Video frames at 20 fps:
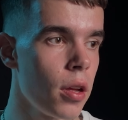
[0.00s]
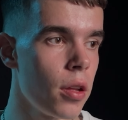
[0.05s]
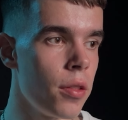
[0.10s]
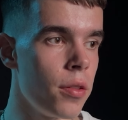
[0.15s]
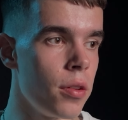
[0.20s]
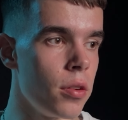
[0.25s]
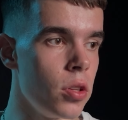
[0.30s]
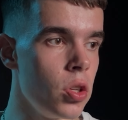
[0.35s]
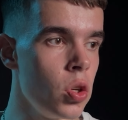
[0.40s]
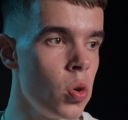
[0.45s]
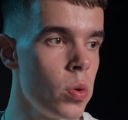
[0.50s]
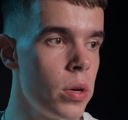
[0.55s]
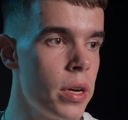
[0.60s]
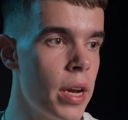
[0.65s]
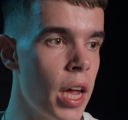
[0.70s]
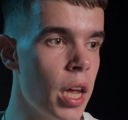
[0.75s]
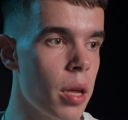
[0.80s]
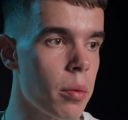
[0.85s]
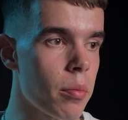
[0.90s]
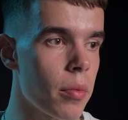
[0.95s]
the new
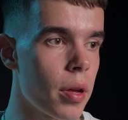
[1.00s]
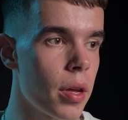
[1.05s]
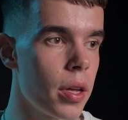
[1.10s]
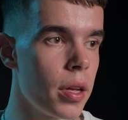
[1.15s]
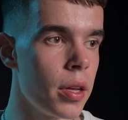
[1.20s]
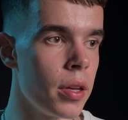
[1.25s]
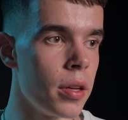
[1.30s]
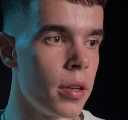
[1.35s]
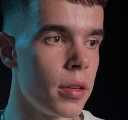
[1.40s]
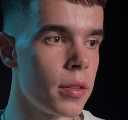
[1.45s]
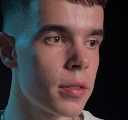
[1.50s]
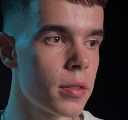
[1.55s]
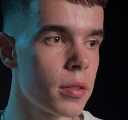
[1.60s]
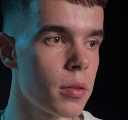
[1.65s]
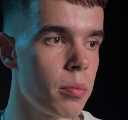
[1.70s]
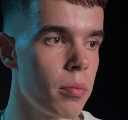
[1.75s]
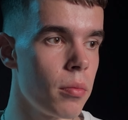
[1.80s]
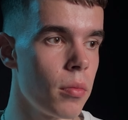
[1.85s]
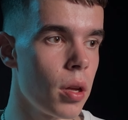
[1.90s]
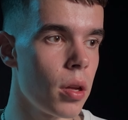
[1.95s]
name is
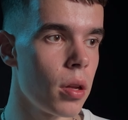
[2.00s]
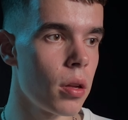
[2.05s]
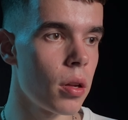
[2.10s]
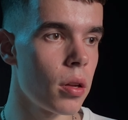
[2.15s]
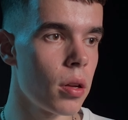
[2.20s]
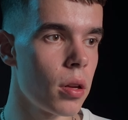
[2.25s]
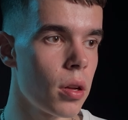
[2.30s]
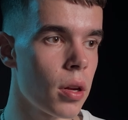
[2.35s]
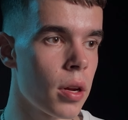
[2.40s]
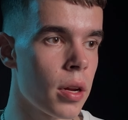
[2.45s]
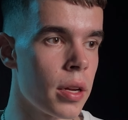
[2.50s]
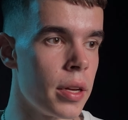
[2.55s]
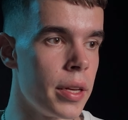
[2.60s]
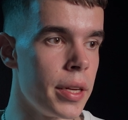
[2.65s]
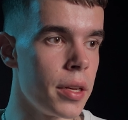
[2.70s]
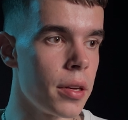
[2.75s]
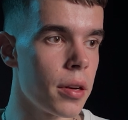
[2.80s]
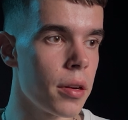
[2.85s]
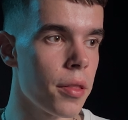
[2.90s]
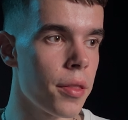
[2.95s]

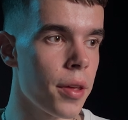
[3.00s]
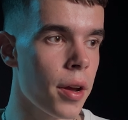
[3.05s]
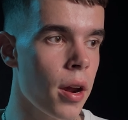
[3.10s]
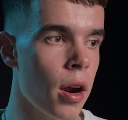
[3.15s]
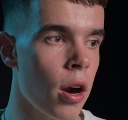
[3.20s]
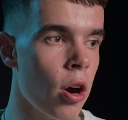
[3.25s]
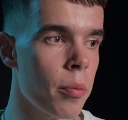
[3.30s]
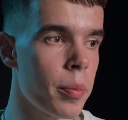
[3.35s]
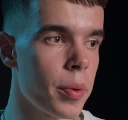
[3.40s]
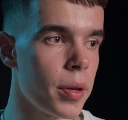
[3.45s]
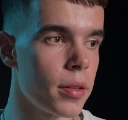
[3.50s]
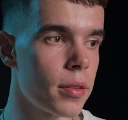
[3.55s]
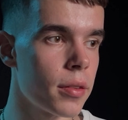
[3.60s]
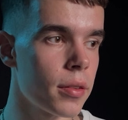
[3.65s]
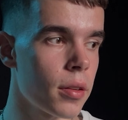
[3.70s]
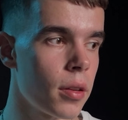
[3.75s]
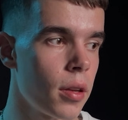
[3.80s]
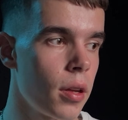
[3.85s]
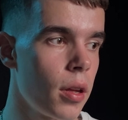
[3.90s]
clean the carpet.